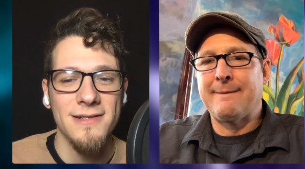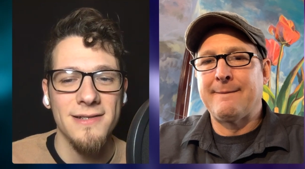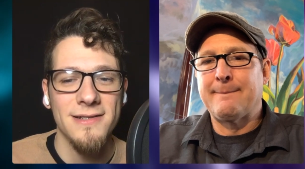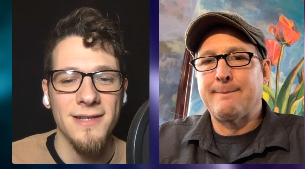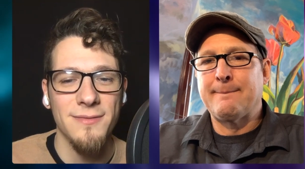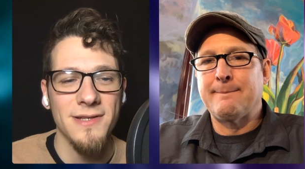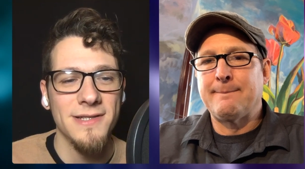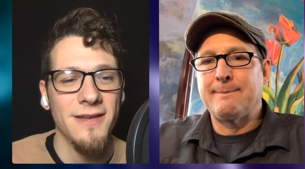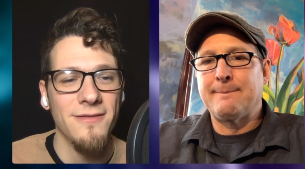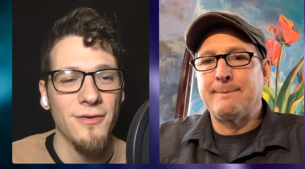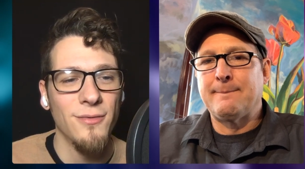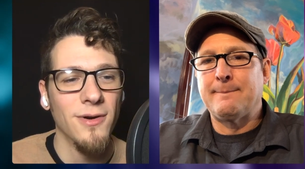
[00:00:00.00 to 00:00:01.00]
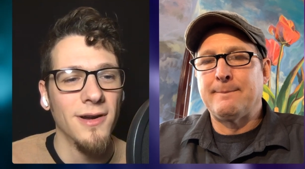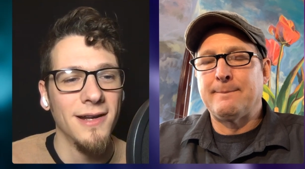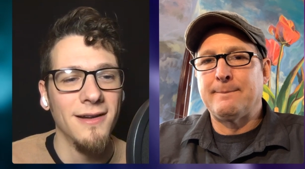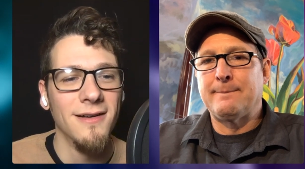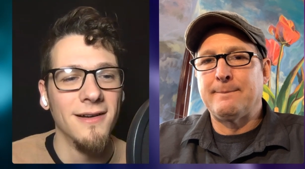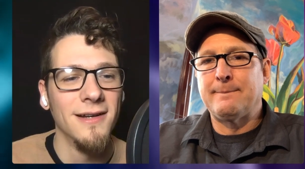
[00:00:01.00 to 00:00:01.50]
Speaker 1: some of the stuff you're working
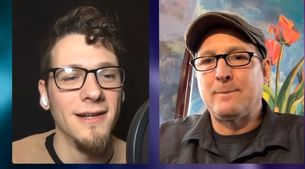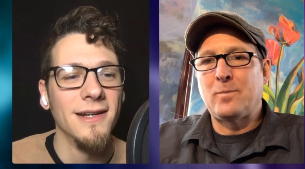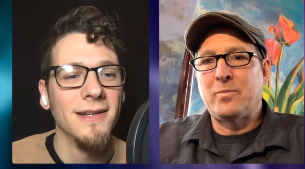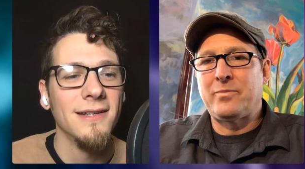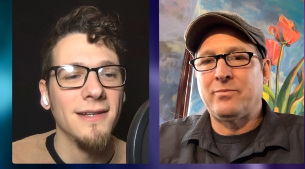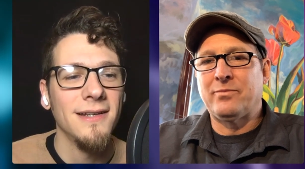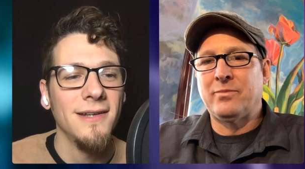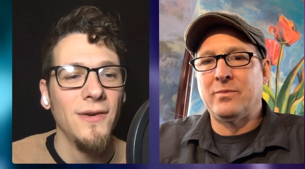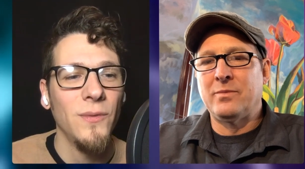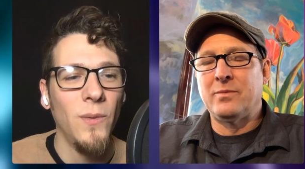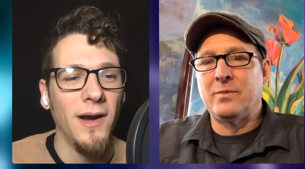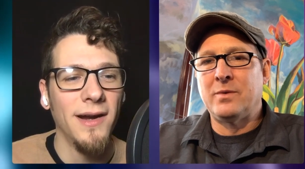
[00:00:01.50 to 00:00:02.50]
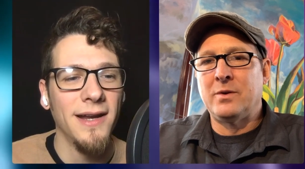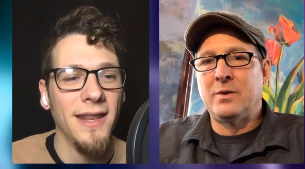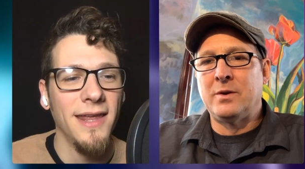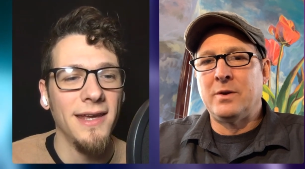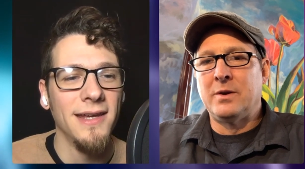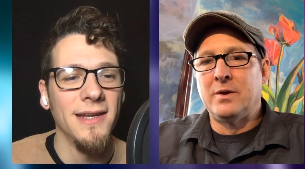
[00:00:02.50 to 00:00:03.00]
on, where can
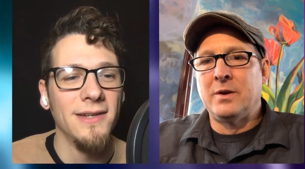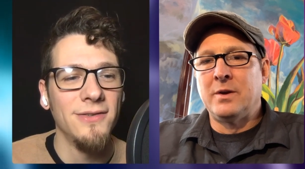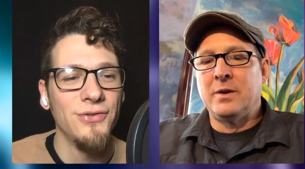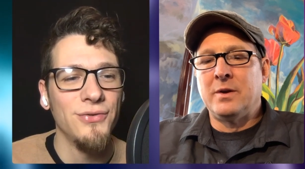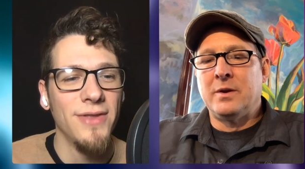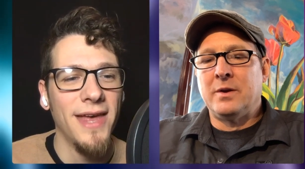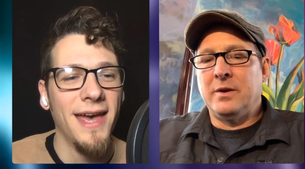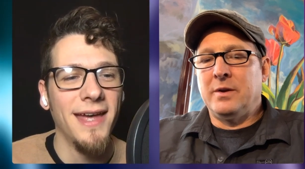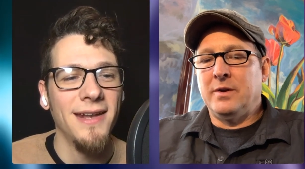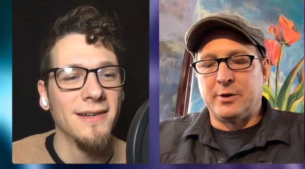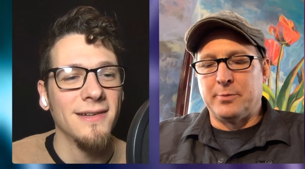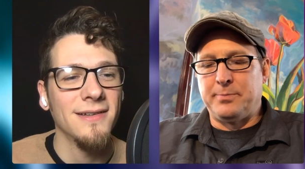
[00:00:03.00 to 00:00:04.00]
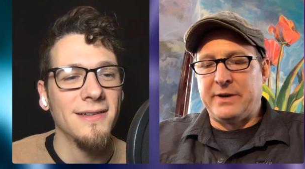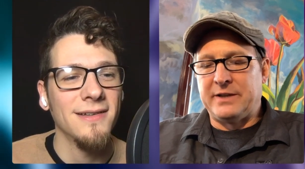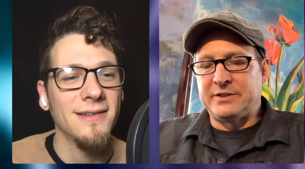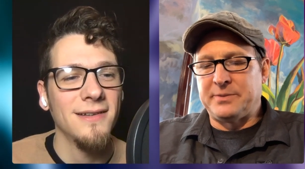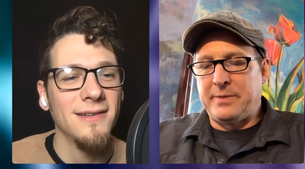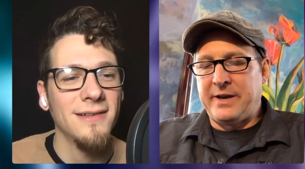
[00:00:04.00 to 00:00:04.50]
they do that?
Speaker 2: Your
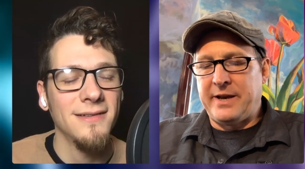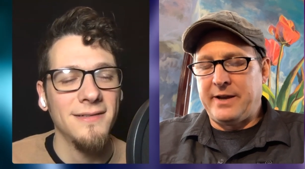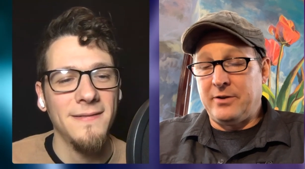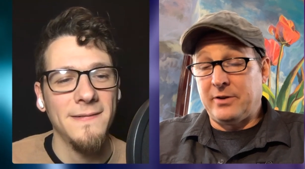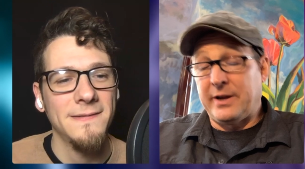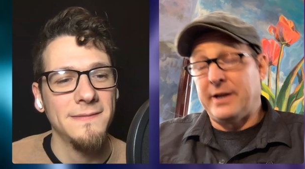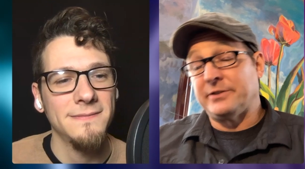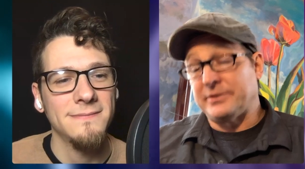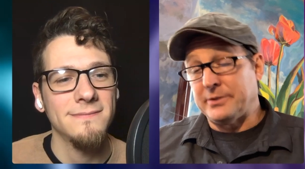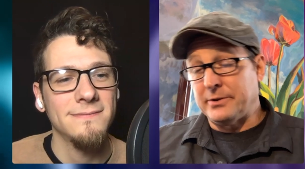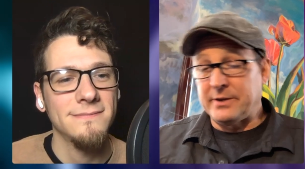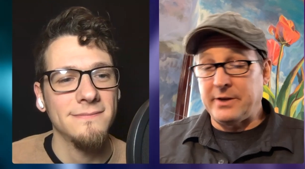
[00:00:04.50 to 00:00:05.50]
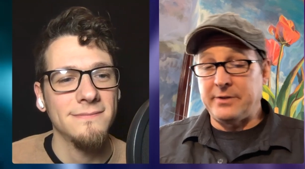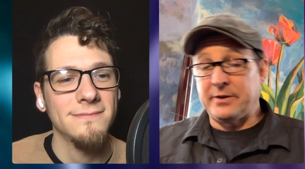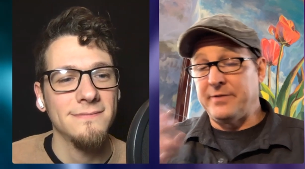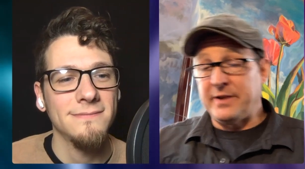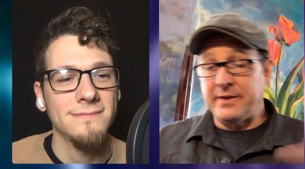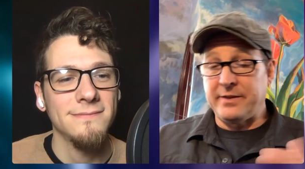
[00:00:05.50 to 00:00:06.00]
best bet. Okay, so
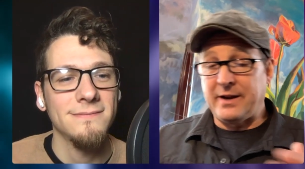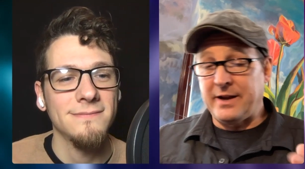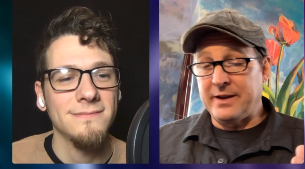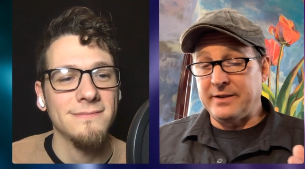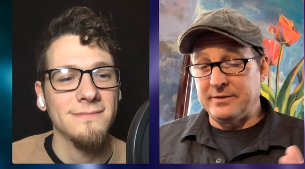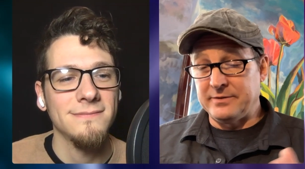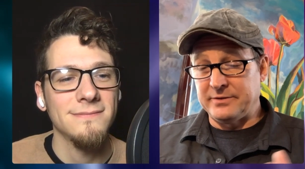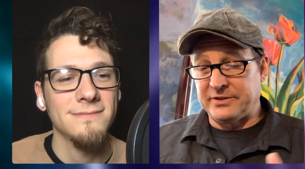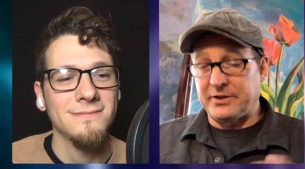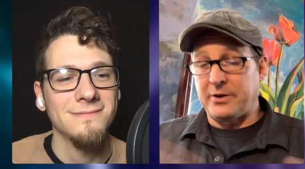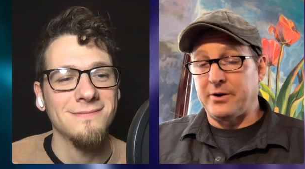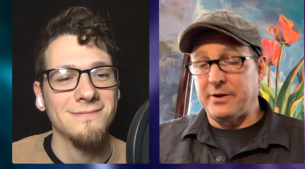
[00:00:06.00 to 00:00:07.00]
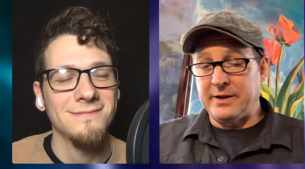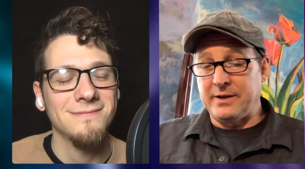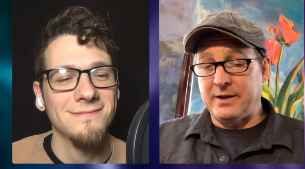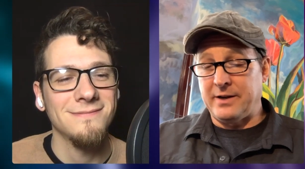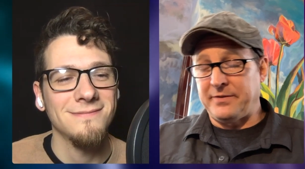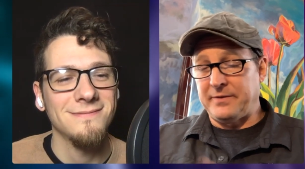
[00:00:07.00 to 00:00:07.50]
another event that I
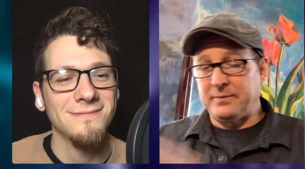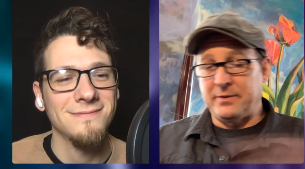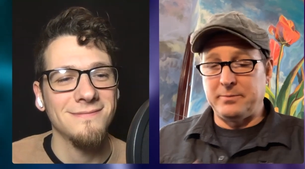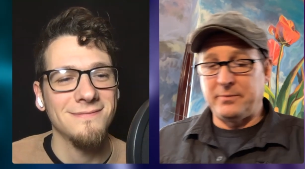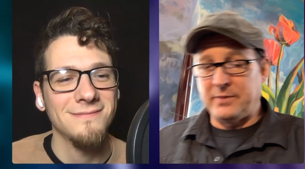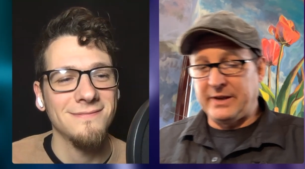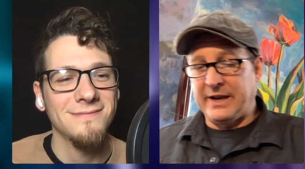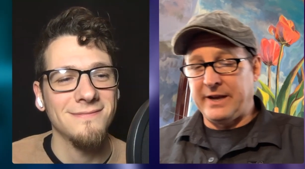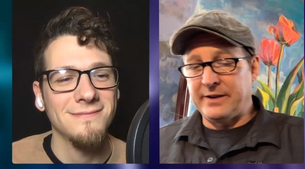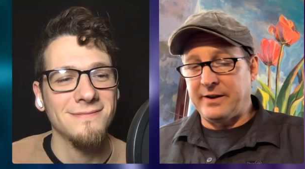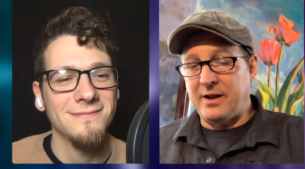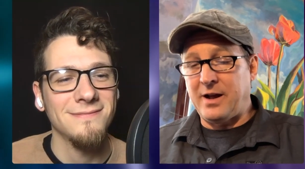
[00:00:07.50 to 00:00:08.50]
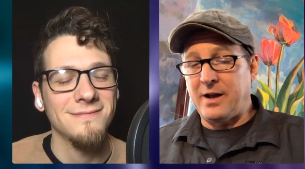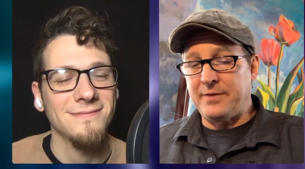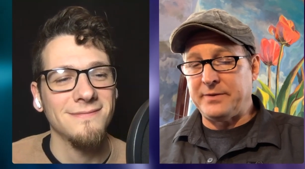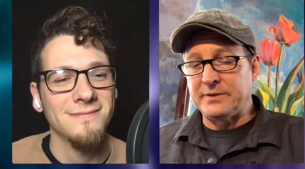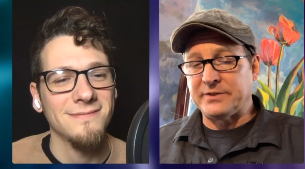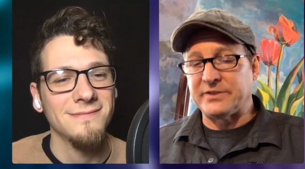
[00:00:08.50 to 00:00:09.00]
started and I've handed
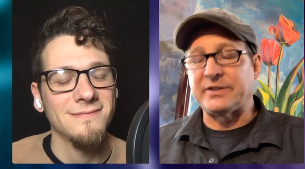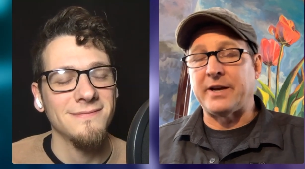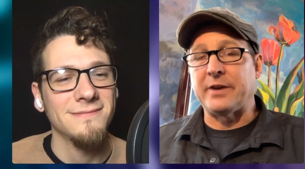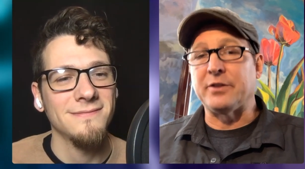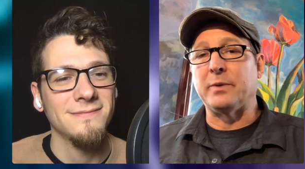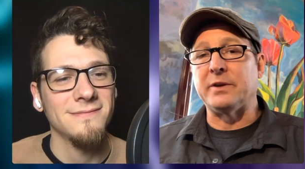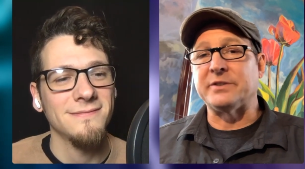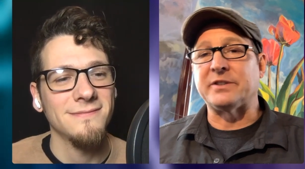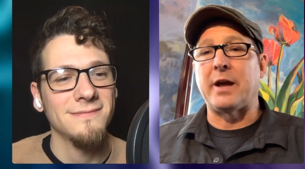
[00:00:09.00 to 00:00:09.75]
off is the Southwest